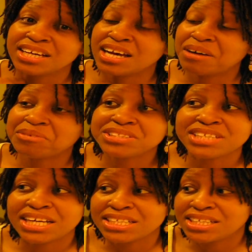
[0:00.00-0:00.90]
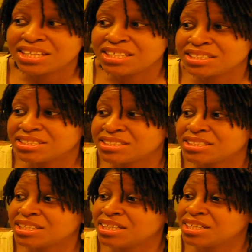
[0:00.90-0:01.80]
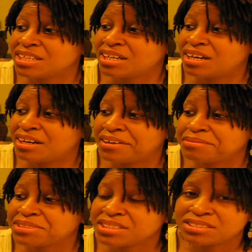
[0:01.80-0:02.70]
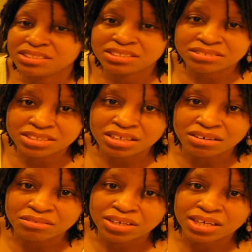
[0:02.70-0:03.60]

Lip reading: I wish I'd have done this 6 years ago,